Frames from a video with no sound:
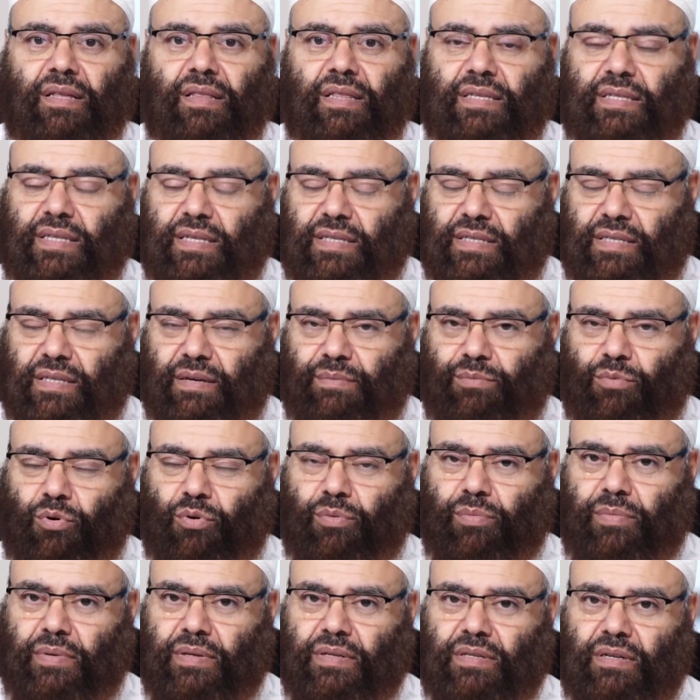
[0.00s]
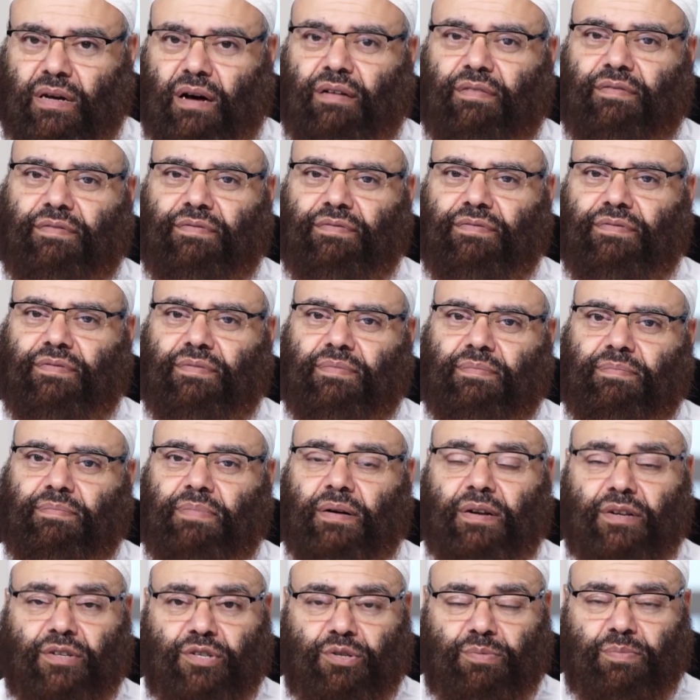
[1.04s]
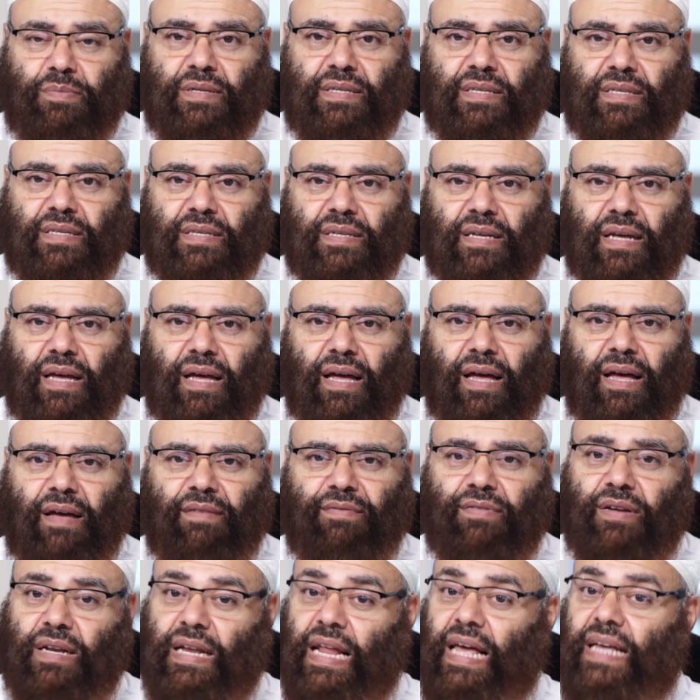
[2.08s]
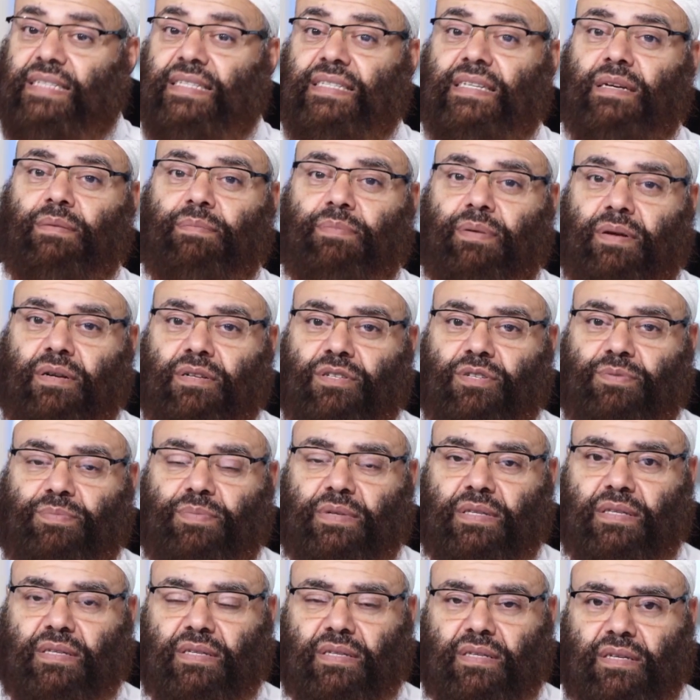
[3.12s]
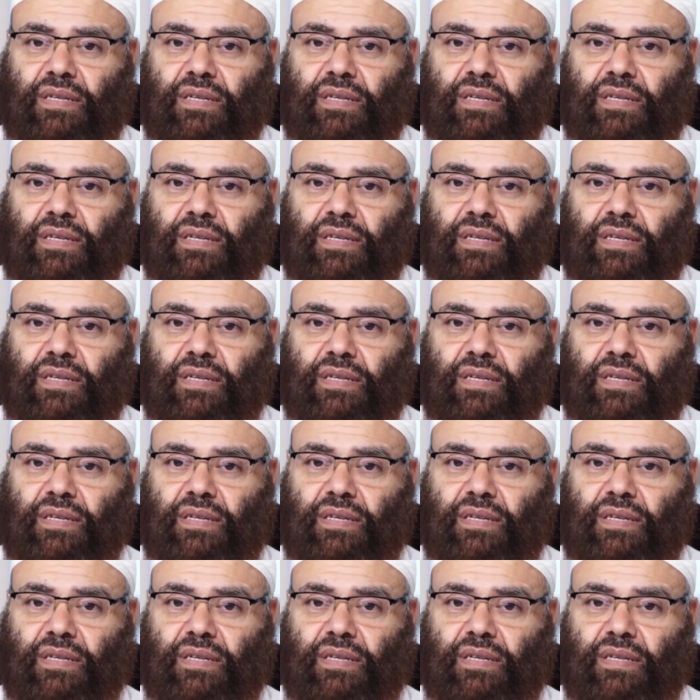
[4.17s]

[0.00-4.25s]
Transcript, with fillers: this is the moment of punishment, everlasting punishment.